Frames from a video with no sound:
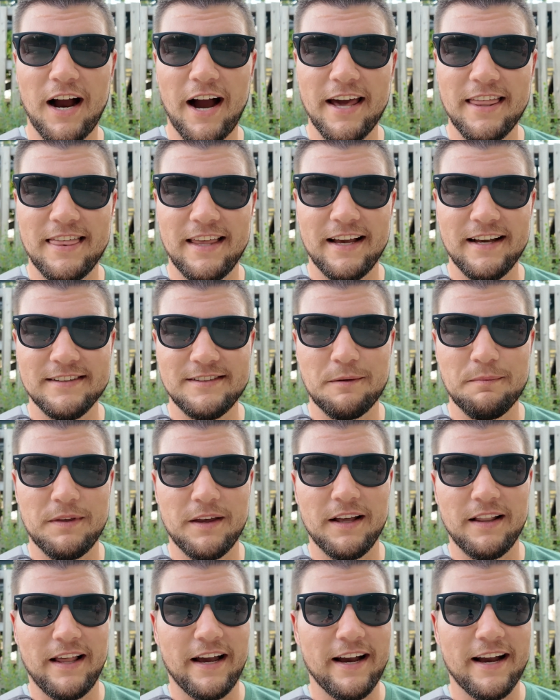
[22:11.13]
I think
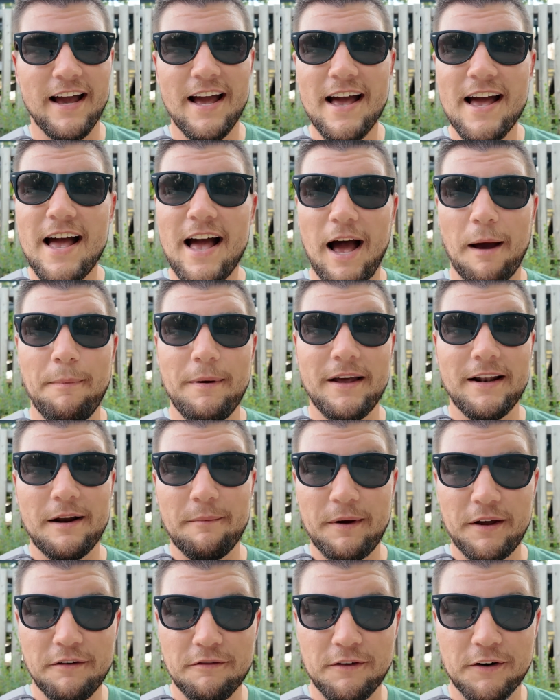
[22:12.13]
something like a
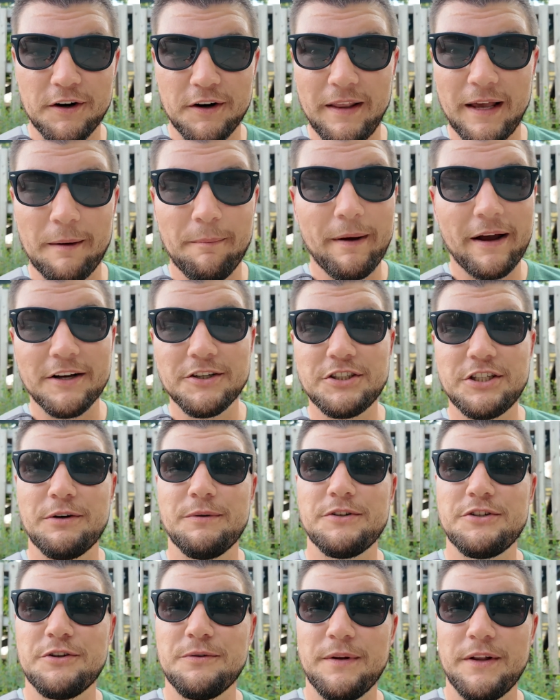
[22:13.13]
B&M invert like Banshee
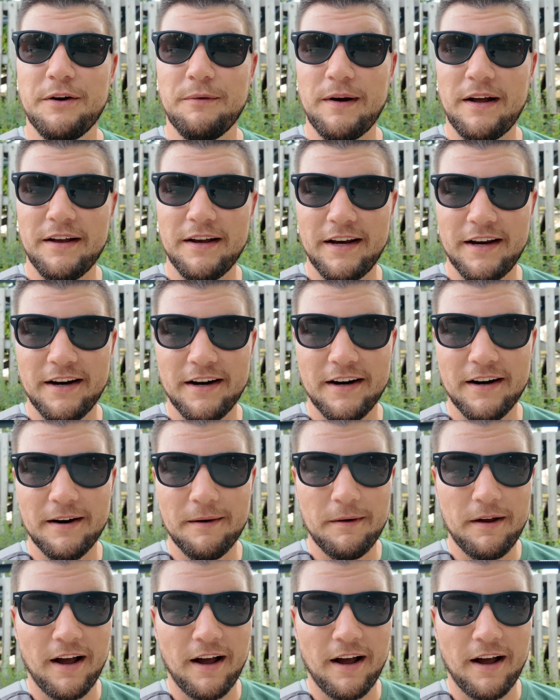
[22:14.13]
would do really well here.